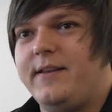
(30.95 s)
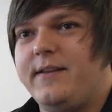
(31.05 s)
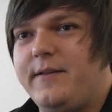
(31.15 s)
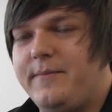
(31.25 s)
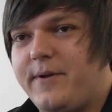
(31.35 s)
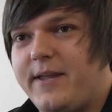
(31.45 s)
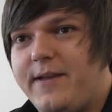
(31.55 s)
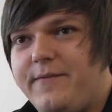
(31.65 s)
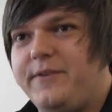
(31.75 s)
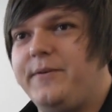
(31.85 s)
in my
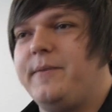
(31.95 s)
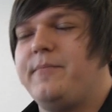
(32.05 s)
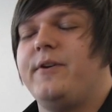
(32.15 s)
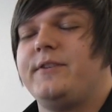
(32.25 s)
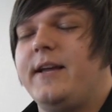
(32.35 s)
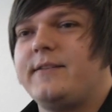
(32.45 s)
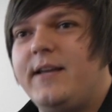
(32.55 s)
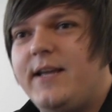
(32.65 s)
area, doing a project